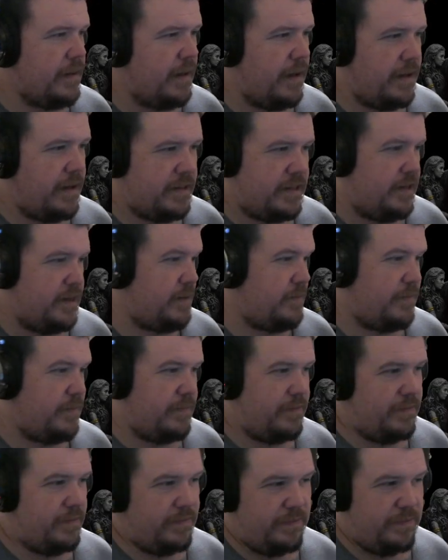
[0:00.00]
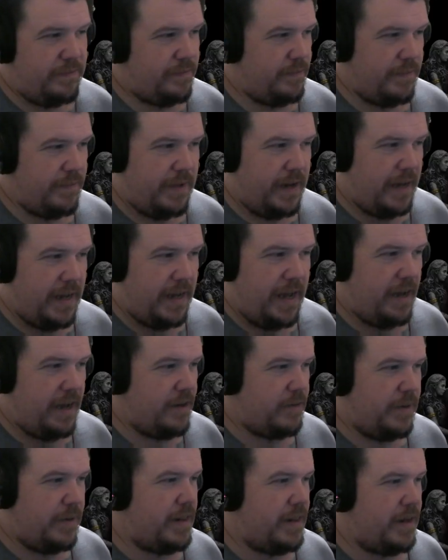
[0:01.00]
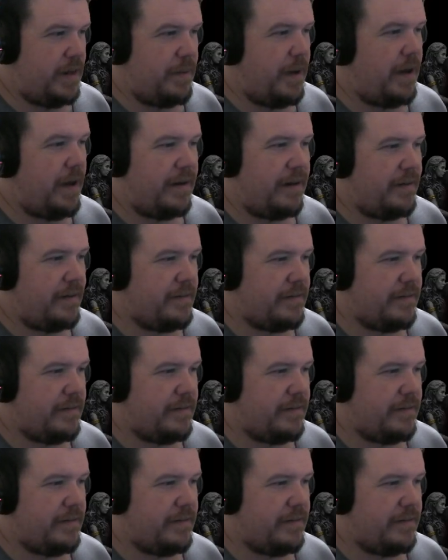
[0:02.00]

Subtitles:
He said, I can't do anything about it.